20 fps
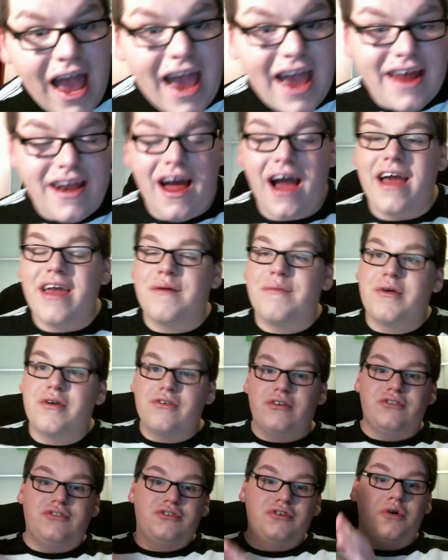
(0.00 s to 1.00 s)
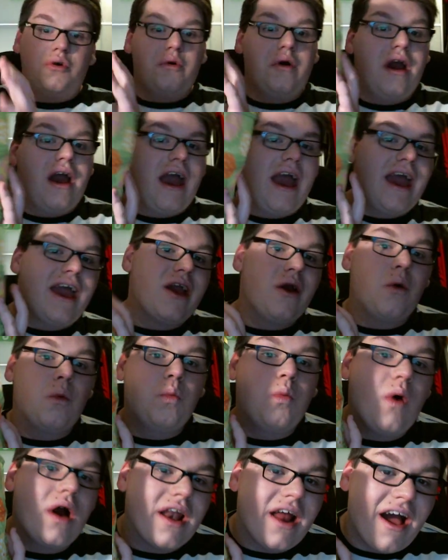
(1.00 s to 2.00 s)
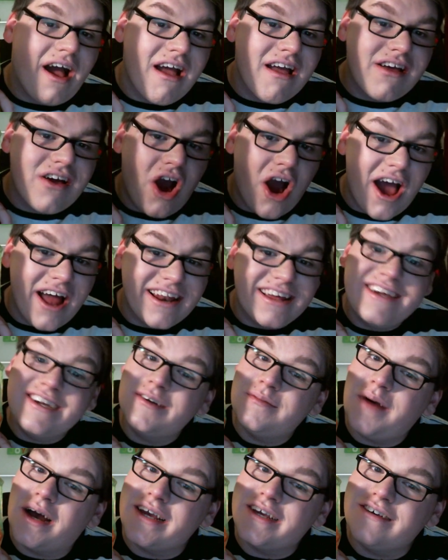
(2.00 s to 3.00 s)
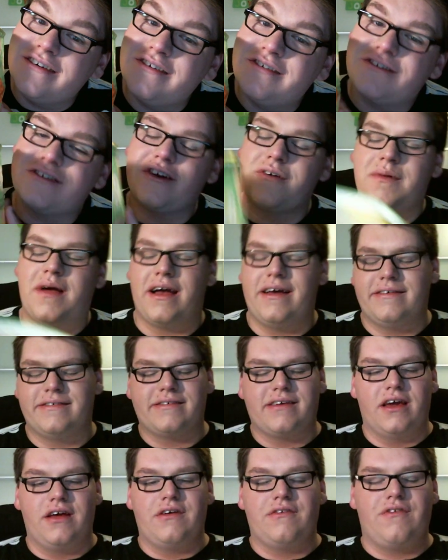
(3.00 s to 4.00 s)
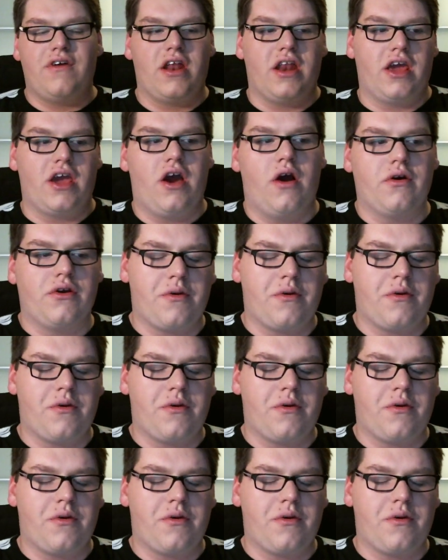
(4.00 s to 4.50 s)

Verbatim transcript: and I am here to do a what I got in my Easter basket video.